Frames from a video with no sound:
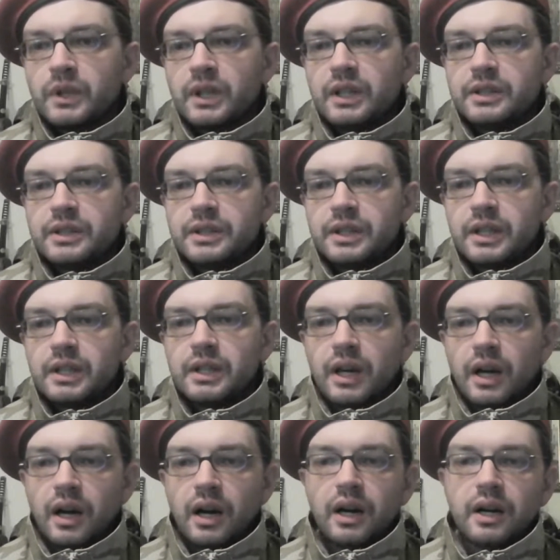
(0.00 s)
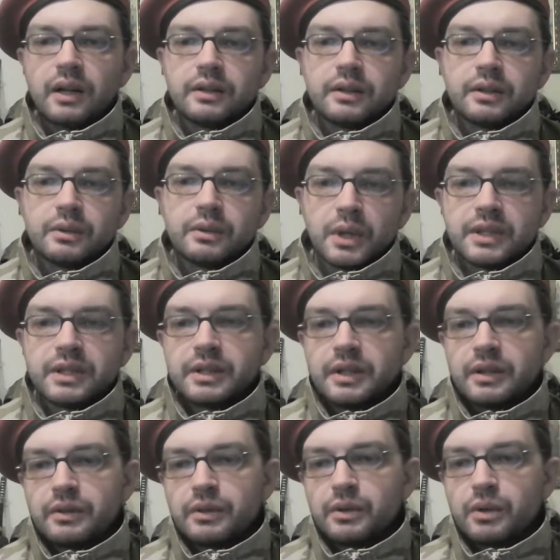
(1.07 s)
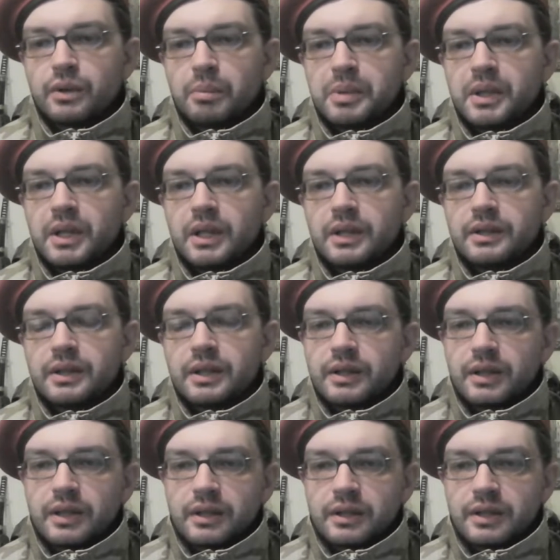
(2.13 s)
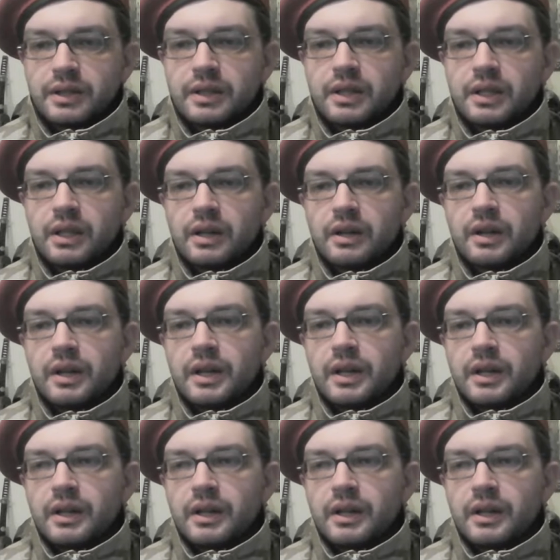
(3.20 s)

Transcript: they still are the Western Europeans, and they still are